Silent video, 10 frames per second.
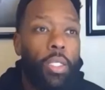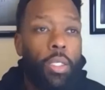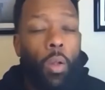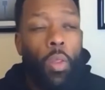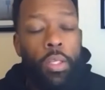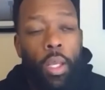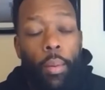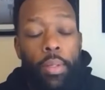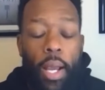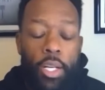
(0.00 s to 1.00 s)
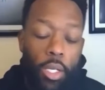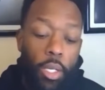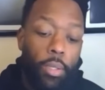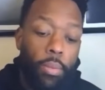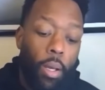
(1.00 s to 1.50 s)
so this game was
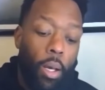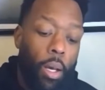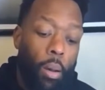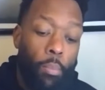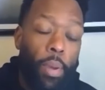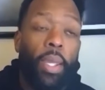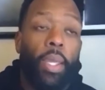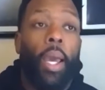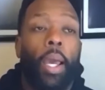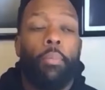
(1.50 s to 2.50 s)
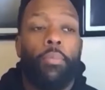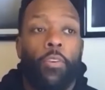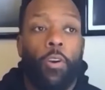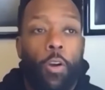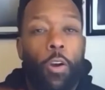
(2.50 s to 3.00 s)
actually a big game
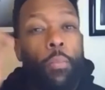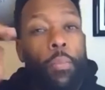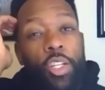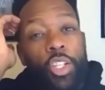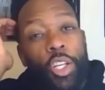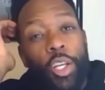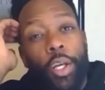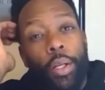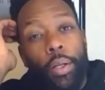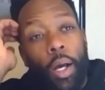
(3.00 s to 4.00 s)
for Michigan.